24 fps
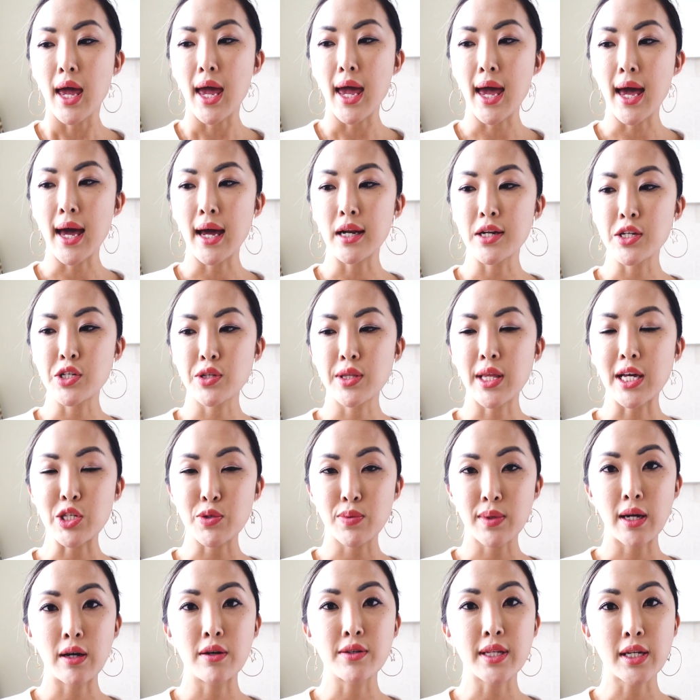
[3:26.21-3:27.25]
And so that's
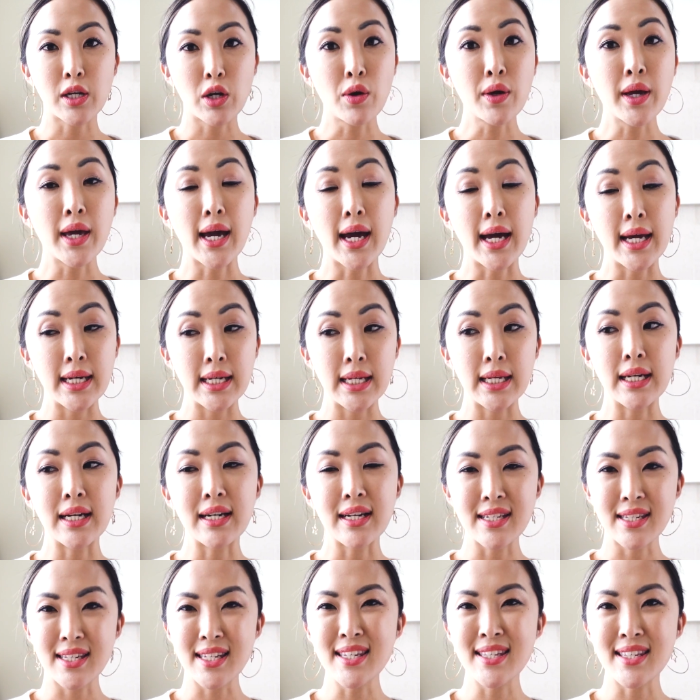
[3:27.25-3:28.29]
when I was like, okay, I need
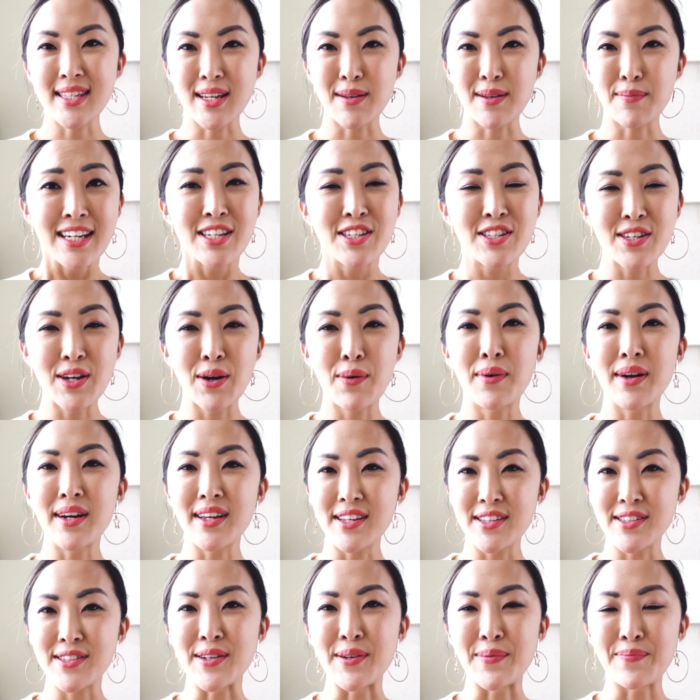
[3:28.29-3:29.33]
an assistant. So what
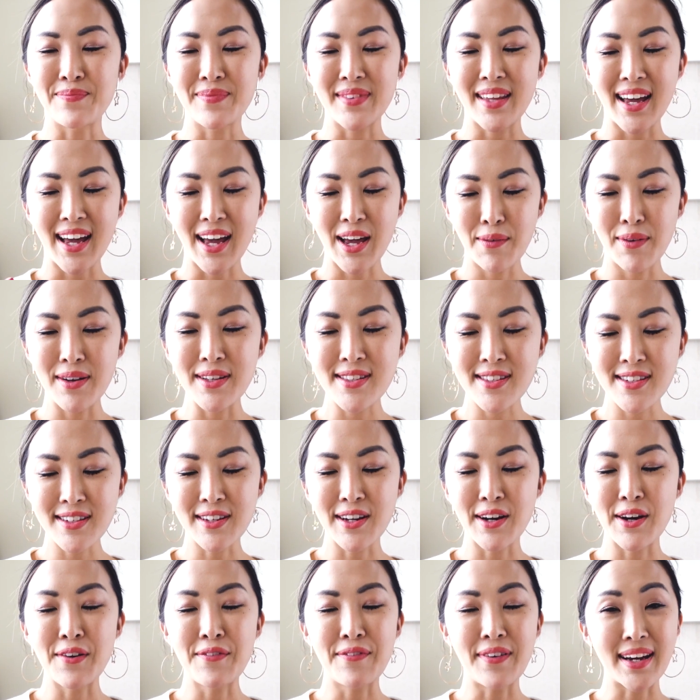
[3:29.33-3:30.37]
do? I went to
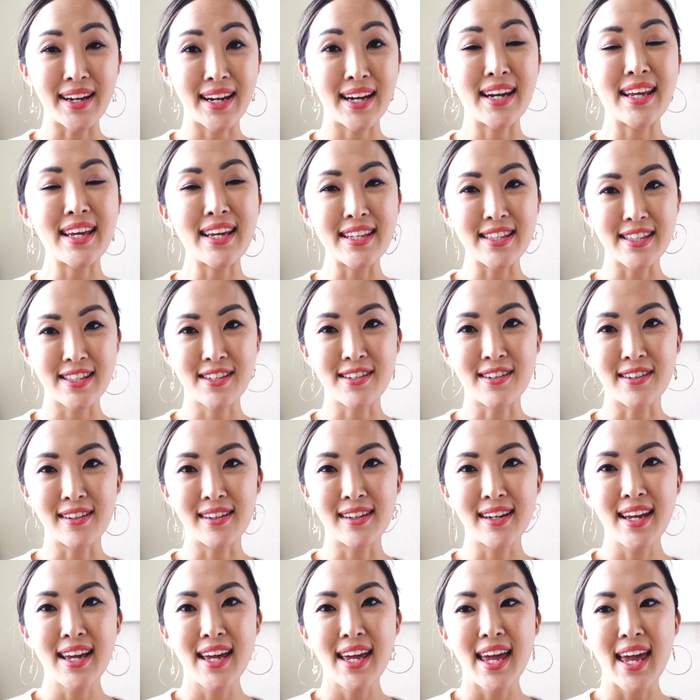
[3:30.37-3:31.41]
go find an intern.
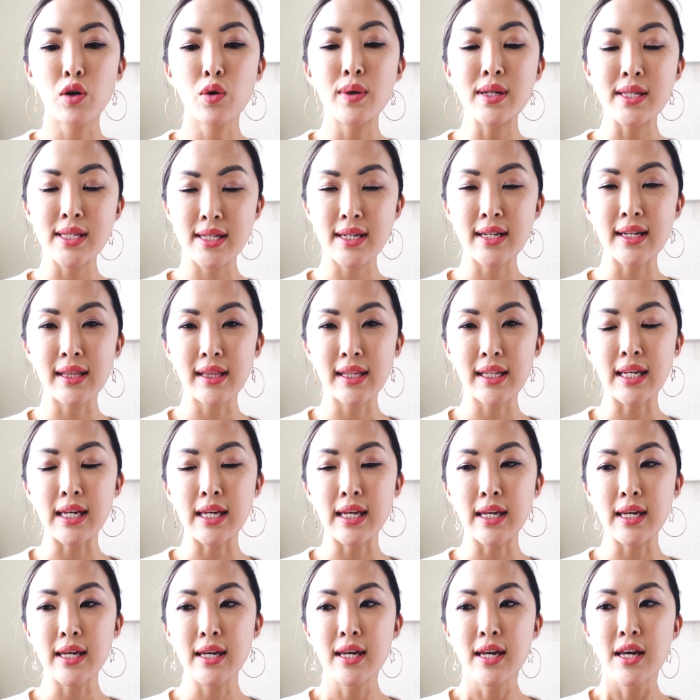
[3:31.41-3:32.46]

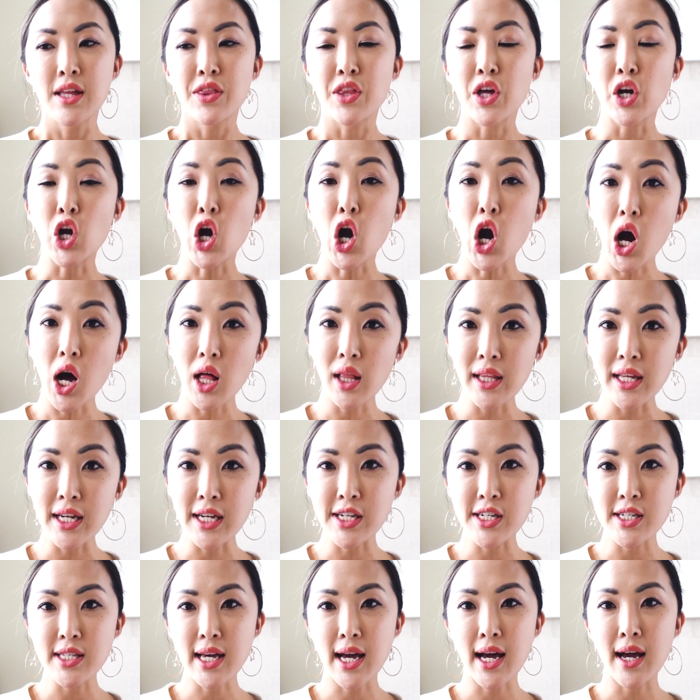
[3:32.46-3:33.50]
Coincidentally, the
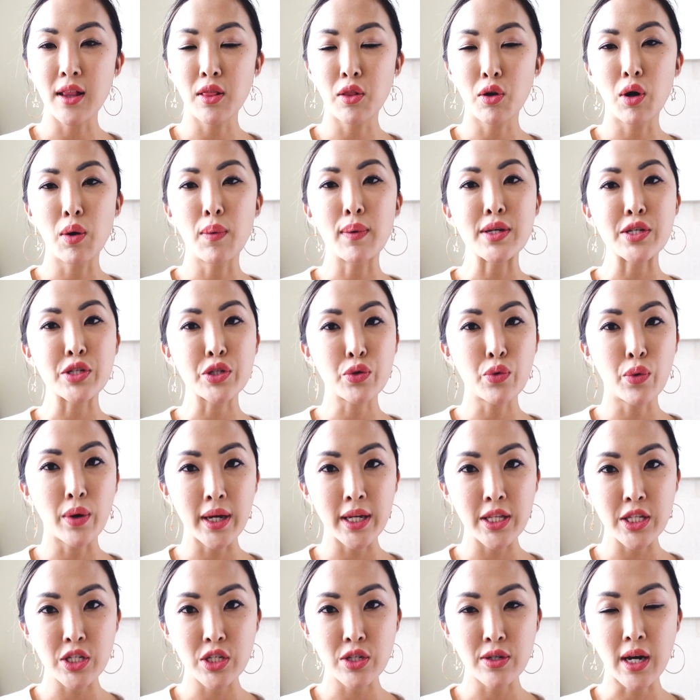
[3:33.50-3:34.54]
college that Laura was
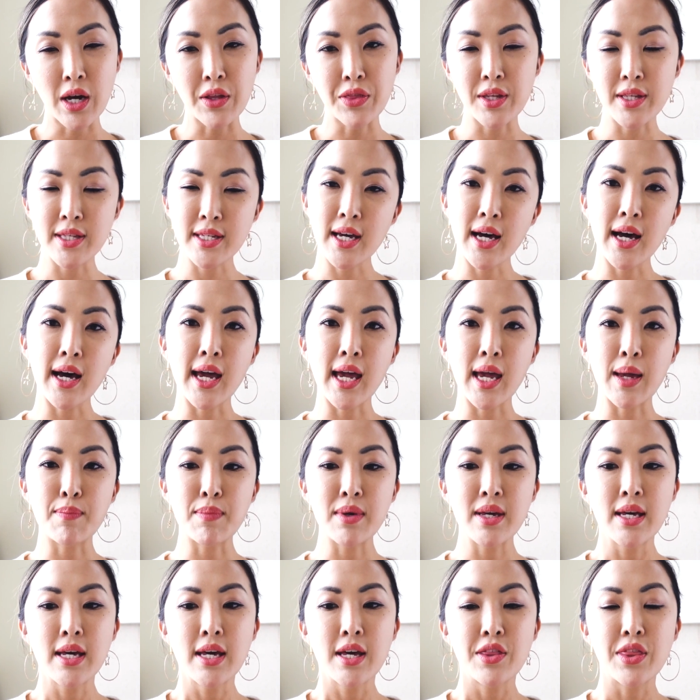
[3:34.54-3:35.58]
going to at the time,
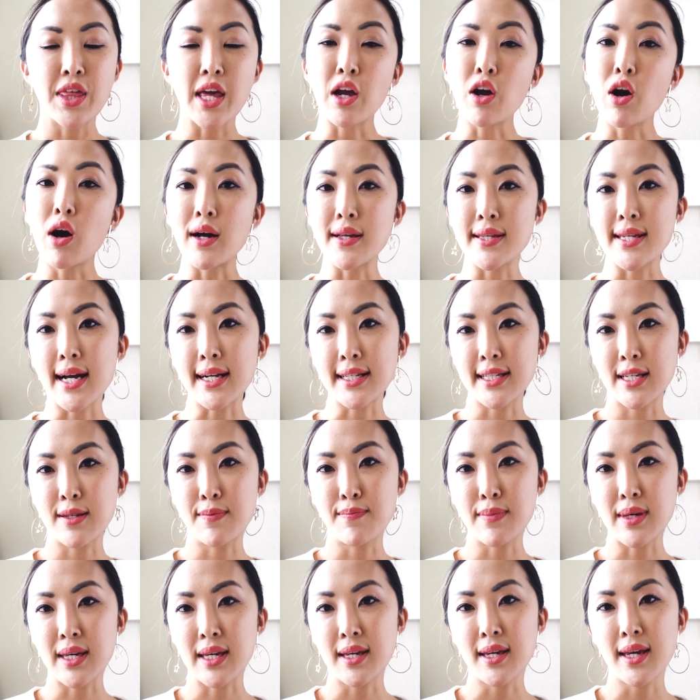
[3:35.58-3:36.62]
they contacted
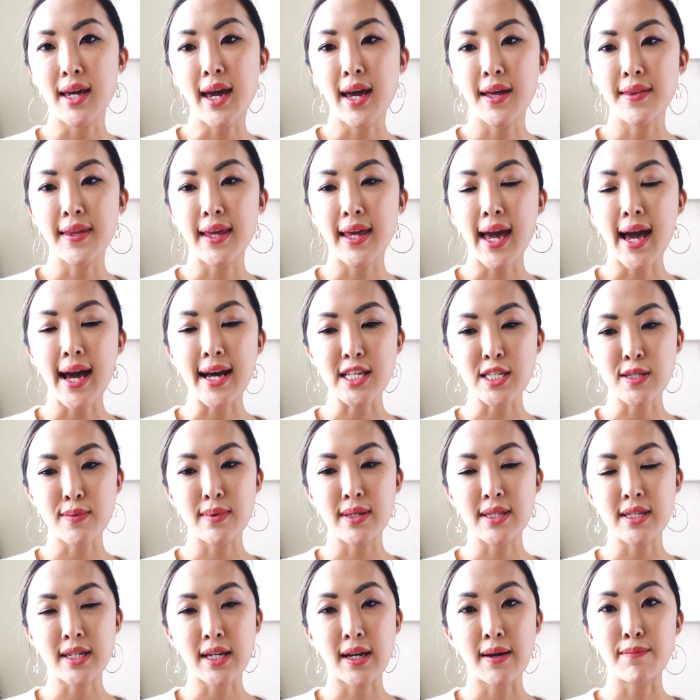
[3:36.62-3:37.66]
me and they asked me
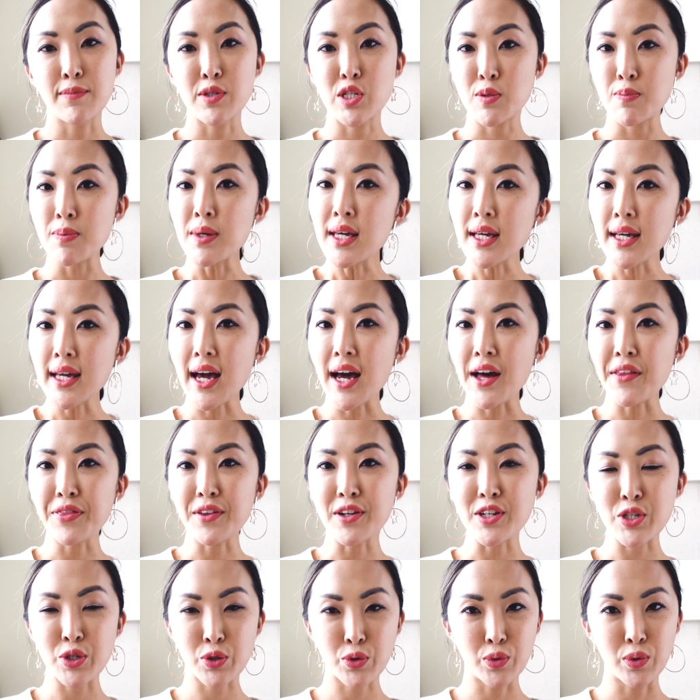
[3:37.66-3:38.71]
to come speak at
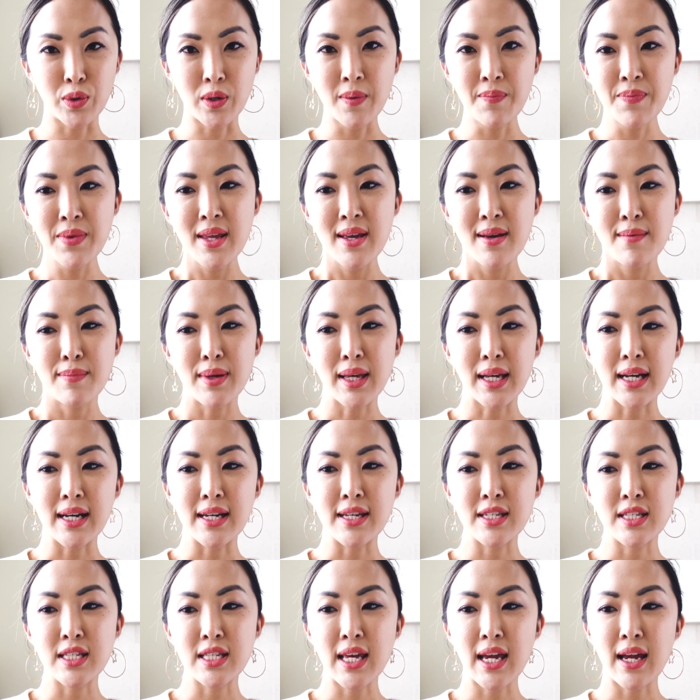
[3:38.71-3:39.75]
their school
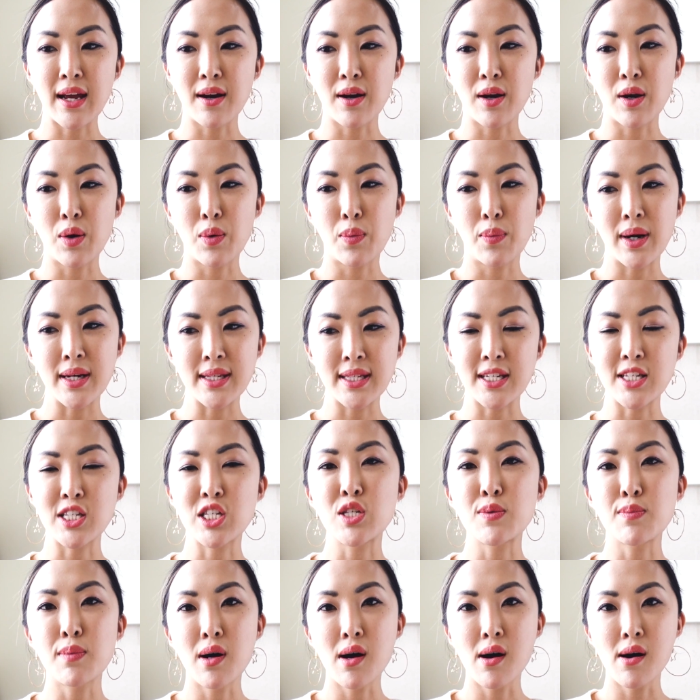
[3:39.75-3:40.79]
because there was a
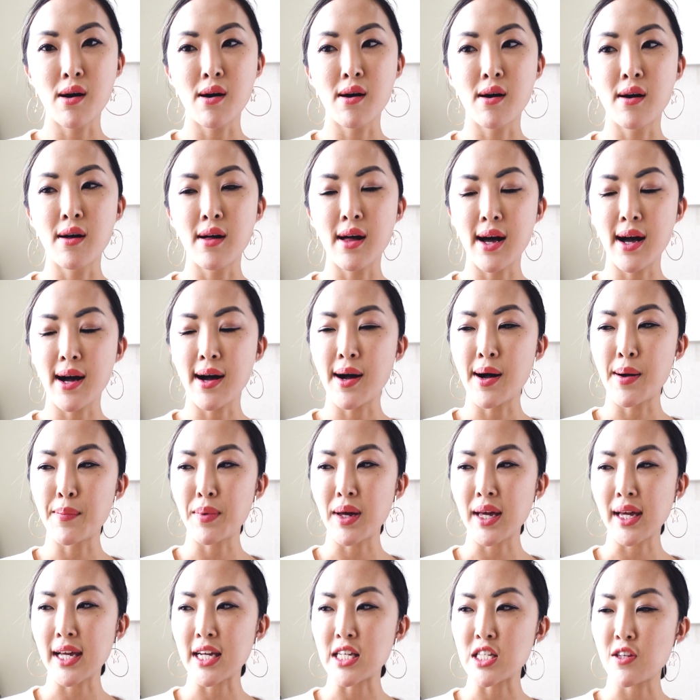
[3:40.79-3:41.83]
small,
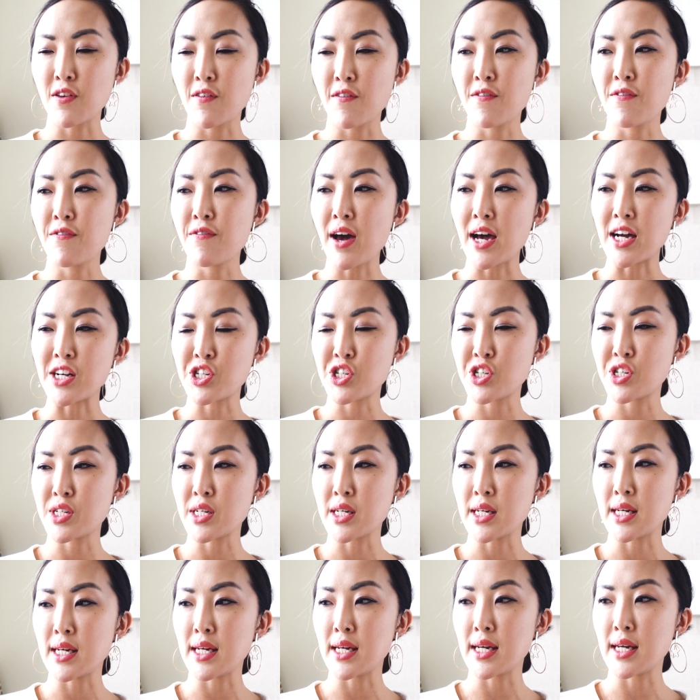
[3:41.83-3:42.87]
I guess,
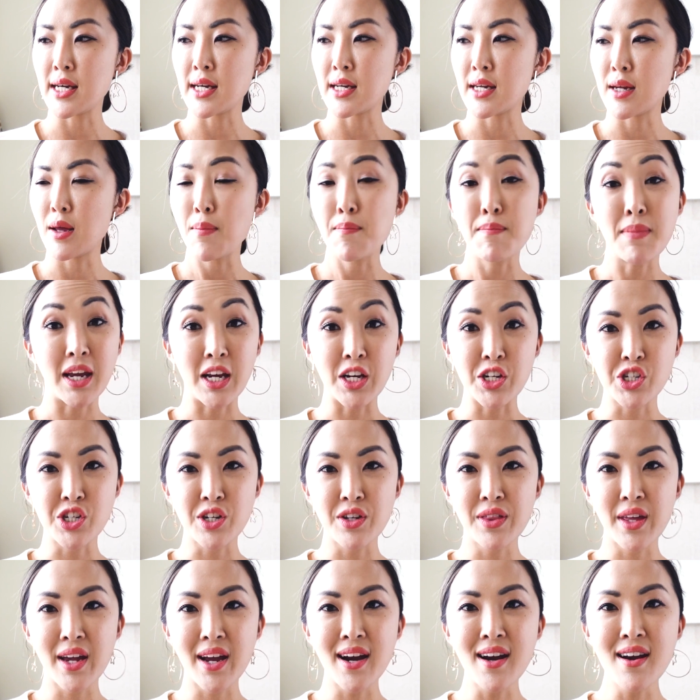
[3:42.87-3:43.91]
fashion major
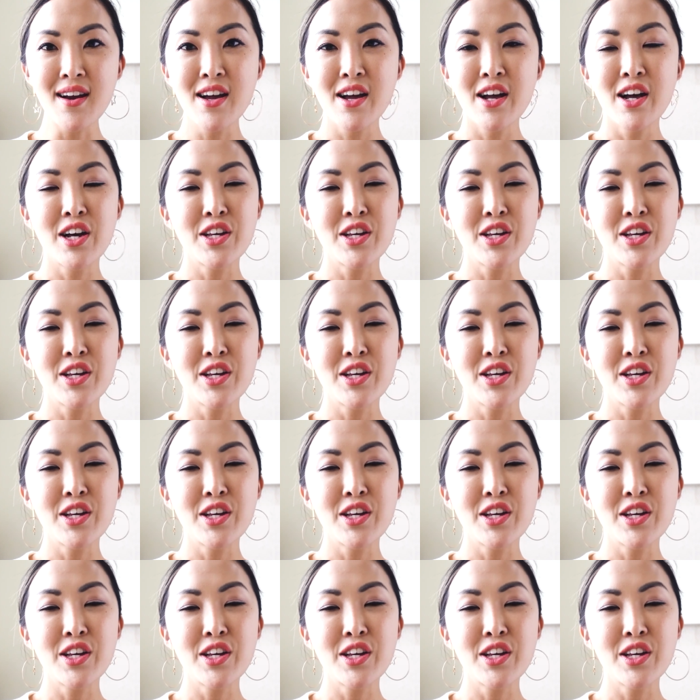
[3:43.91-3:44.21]
there.